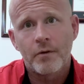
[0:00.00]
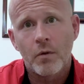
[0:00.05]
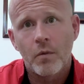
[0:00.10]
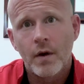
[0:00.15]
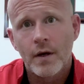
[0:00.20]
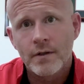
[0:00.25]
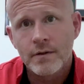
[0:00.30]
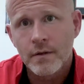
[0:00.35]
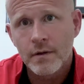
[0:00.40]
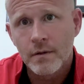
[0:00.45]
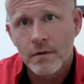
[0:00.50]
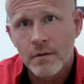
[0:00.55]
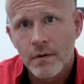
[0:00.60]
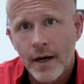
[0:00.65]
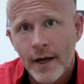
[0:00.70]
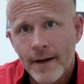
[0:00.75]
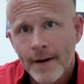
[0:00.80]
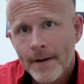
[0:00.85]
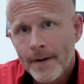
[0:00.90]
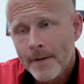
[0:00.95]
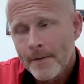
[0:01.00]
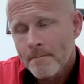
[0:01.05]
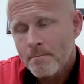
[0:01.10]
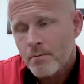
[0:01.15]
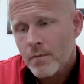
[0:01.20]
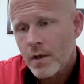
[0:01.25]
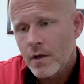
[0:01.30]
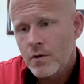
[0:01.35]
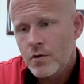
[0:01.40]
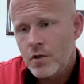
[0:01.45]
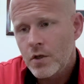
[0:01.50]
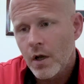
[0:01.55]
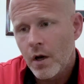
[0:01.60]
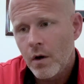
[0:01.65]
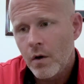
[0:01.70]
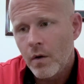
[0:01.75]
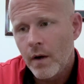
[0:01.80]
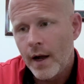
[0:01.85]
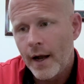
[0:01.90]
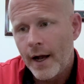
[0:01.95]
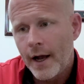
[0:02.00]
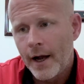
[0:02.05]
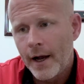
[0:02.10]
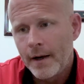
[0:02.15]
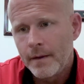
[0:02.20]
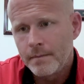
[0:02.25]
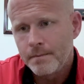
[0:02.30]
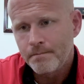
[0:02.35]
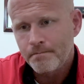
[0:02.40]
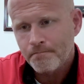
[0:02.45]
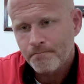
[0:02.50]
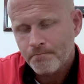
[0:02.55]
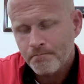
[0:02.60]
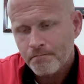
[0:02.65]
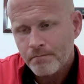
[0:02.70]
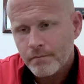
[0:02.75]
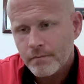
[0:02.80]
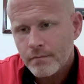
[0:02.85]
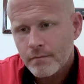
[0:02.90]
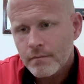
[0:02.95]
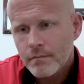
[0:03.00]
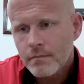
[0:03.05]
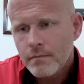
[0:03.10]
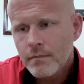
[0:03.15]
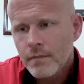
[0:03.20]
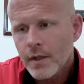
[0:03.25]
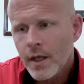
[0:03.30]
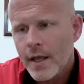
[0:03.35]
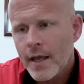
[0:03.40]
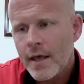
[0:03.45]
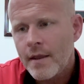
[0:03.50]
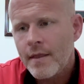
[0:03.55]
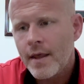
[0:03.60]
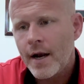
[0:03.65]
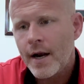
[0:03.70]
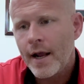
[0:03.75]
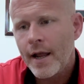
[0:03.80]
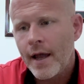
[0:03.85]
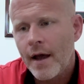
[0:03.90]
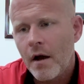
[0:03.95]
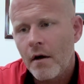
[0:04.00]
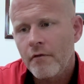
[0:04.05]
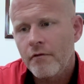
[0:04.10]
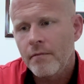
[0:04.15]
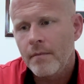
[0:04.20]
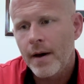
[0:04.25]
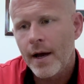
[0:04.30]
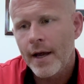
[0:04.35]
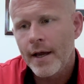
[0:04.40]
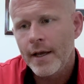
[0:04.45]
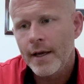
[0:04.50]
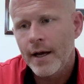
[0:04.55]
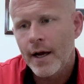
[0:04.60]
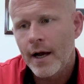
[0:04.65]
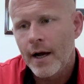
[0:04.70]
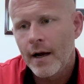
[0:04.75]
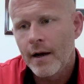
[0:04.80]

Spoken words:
the wazoo, right? So, and then I have my